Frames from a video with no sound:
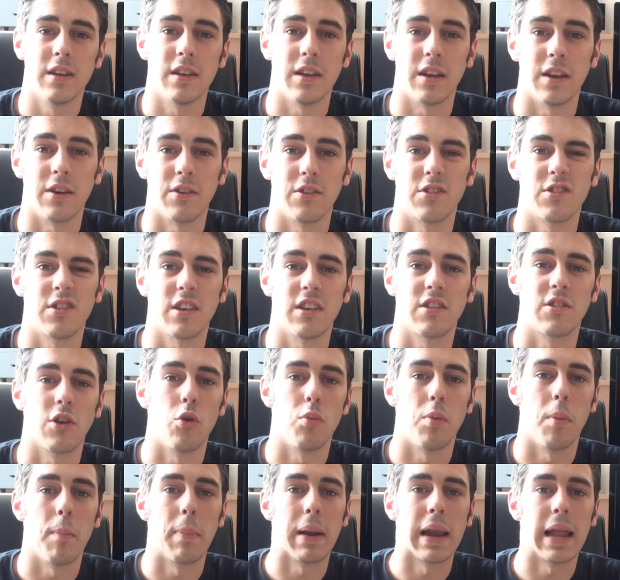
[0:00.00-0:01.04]
you know, it's, it's,
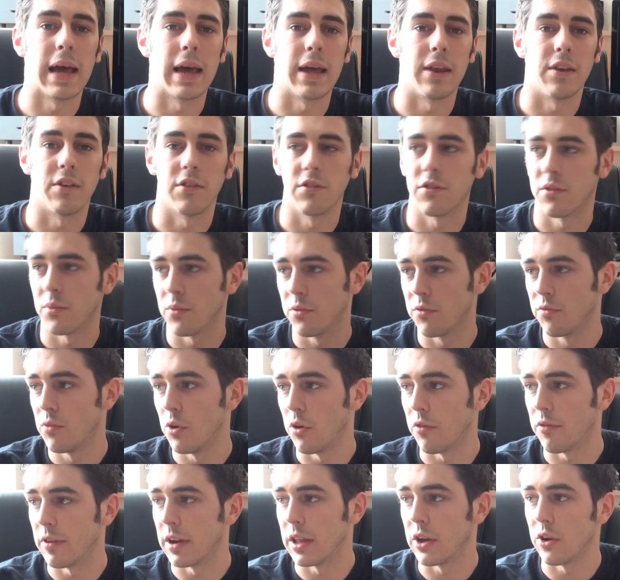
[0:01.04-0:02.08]
open plan, so we've
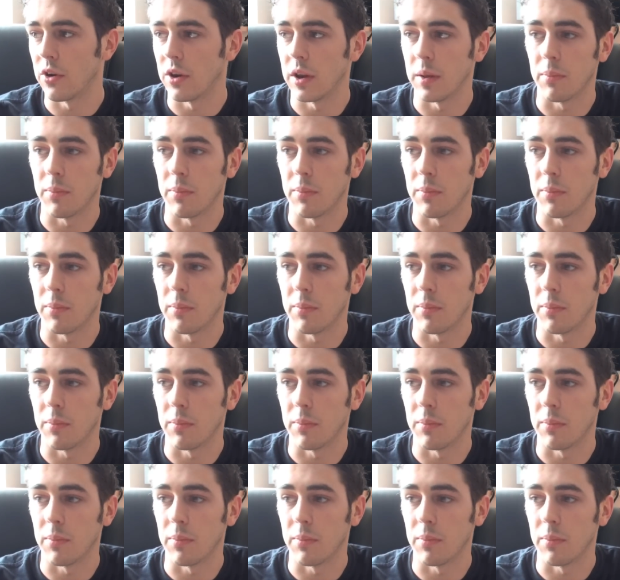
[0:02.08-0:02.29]
not really got